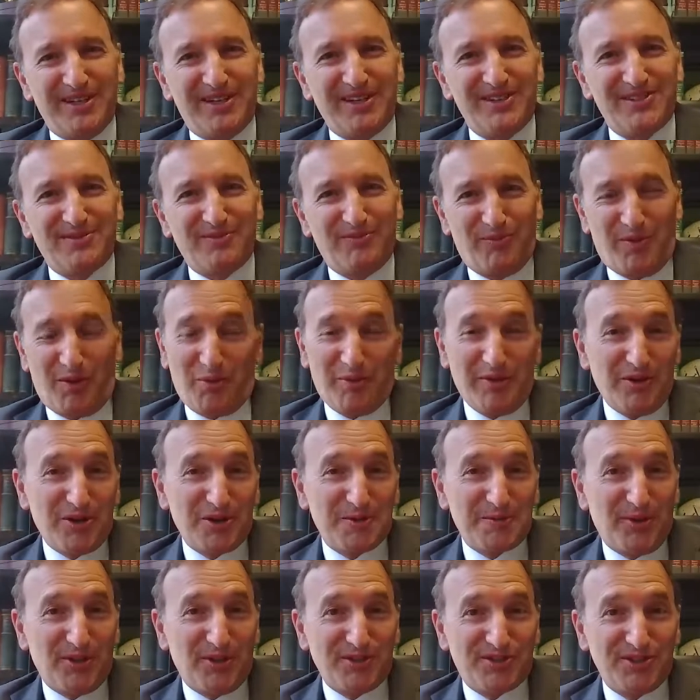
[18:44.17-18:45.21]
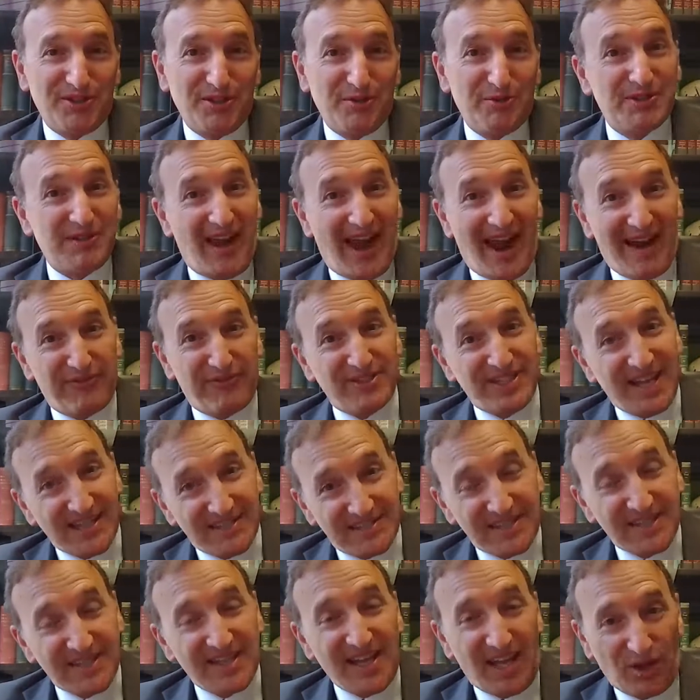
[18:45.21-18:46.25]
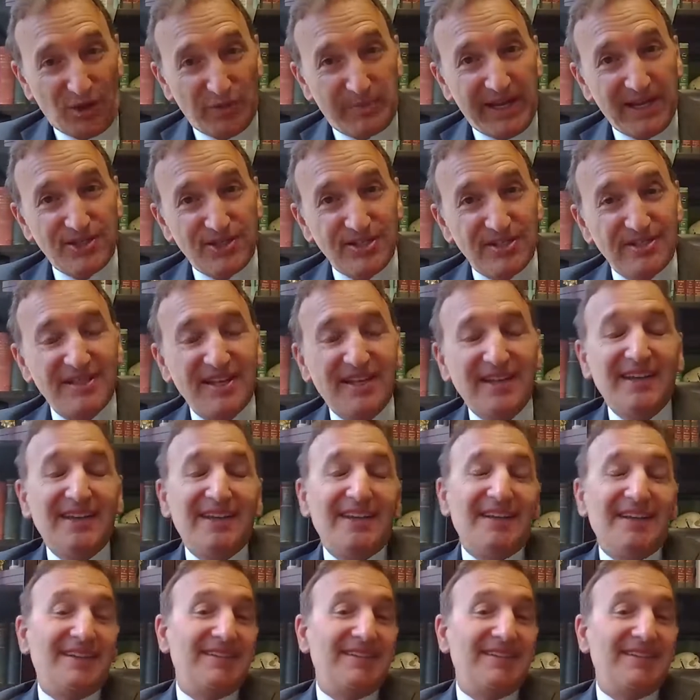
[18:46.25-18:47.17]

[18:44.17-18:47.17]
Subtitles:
because what we were supposed to do was advertise in the yellow pages